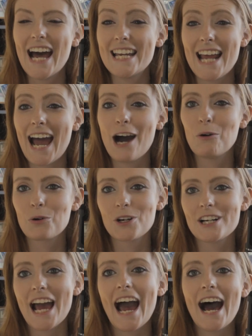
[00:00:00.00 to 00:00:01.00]
an
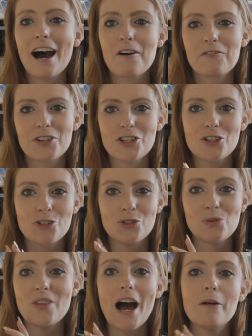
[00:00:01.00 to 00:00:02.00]
hour and a half to just
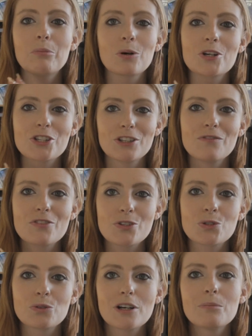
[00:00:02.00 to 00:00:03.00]
do that portion of the
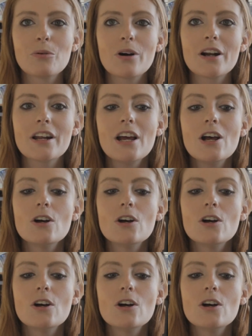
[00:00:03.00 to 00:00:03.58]
storyboard.